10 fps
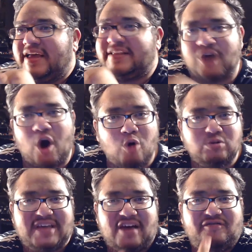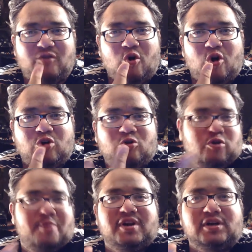a hotel for all
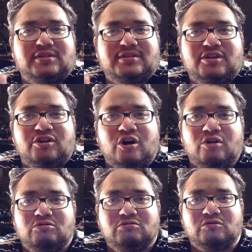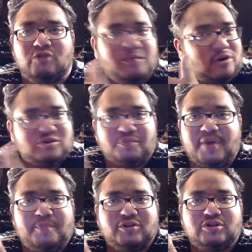criminals, you know. Criminals are
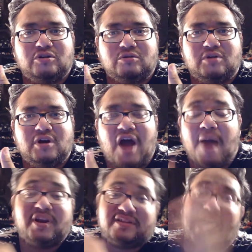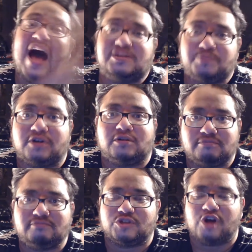people too. I mean, it's a hospital,
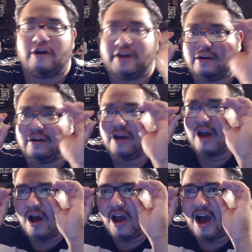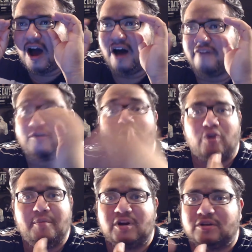sorry. For
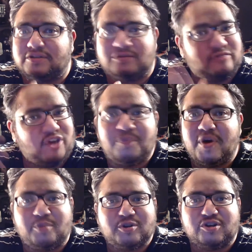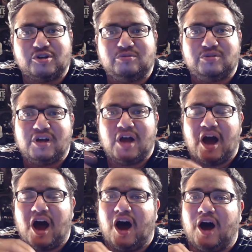criminals, they're people too.
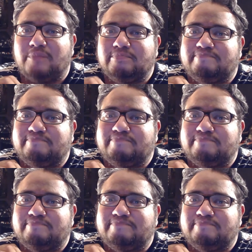Not